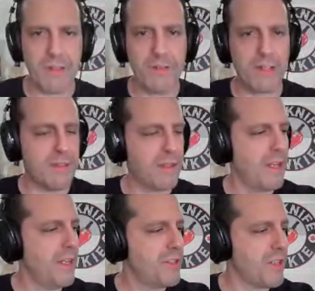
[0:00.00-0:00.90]
you can
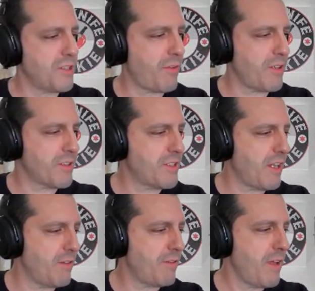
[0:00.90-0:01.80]
judge for
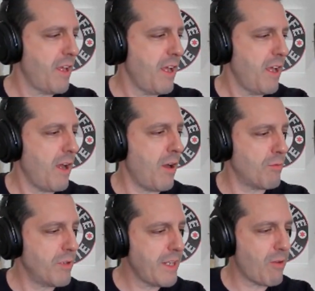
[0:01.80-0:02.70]
yourself. Uh,
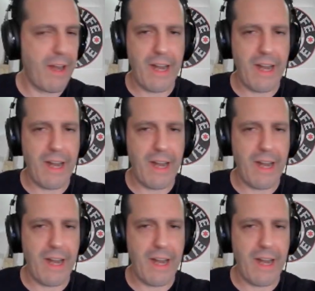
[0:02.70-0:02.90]
really great